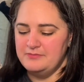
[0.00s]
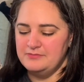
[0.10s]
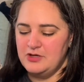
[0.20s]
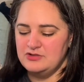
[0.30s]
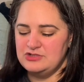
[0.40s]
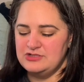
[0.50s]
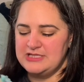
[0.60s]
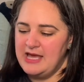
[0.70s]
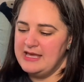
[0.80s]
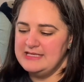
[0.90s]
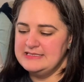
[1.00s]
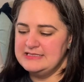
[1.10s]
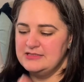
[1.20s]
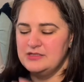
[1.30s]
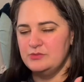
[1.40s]
coaster
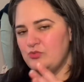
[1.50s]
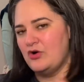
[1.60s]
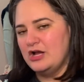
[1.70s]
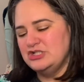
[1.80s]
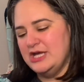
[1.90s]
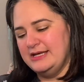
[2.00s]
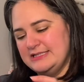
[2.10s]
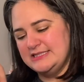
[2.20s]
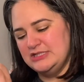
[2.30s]
size projects,